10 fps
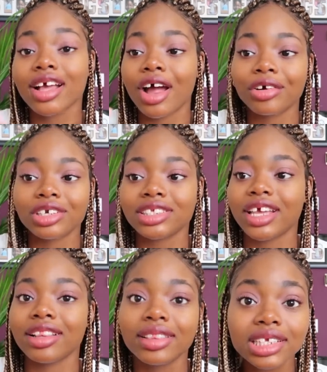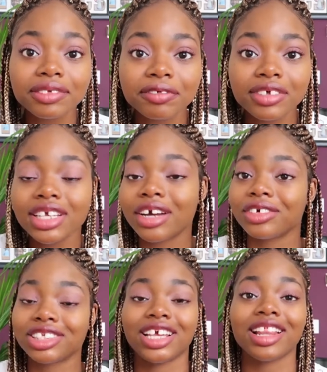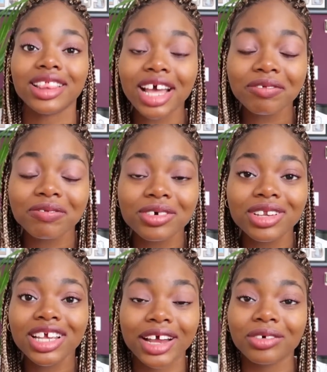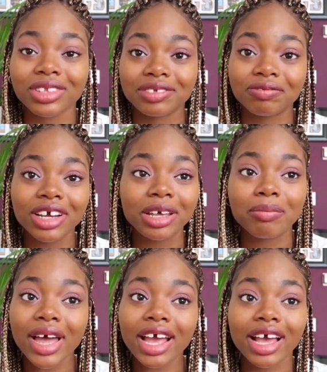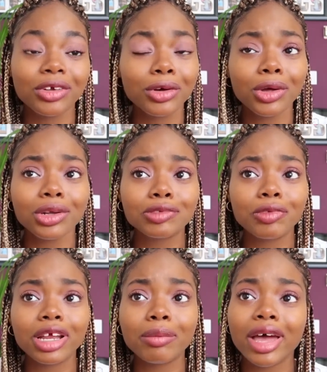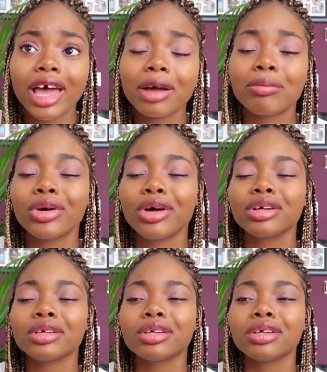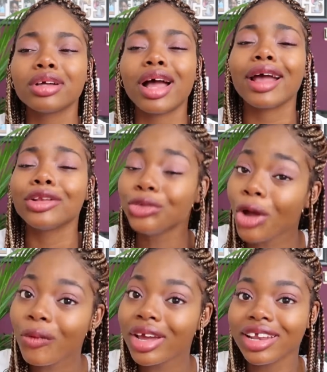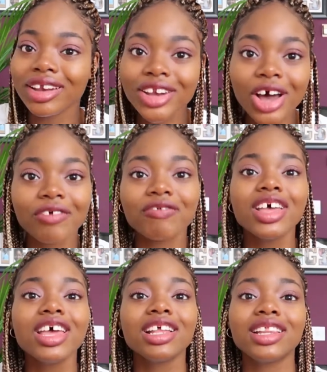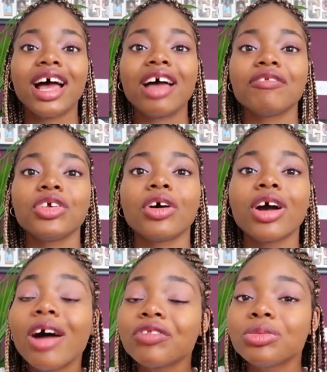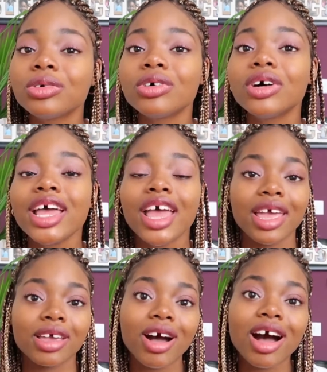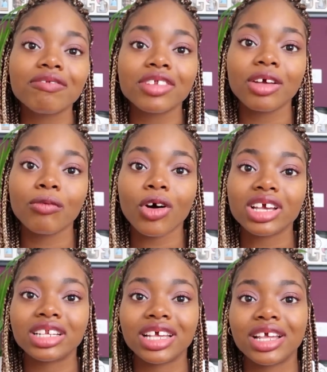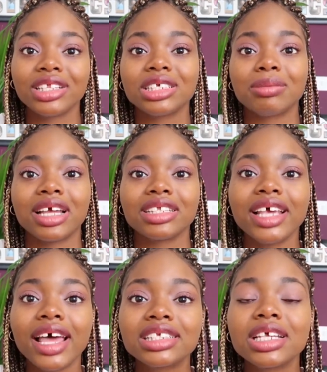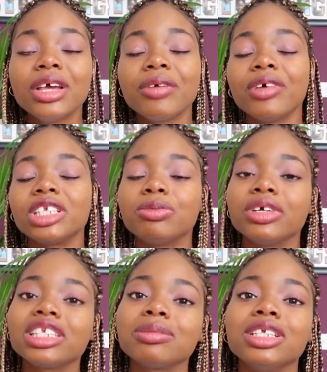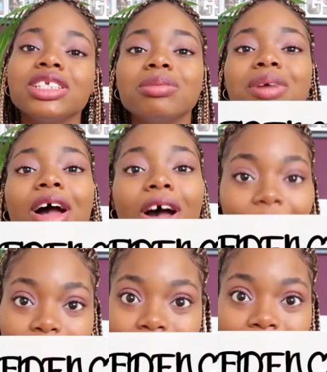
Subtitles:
I understand this fully, I understand that fully, I know this front and back, I don't know this front and back, but I know it enough that I feel comfortable and confident walking into my test, which brings me to my other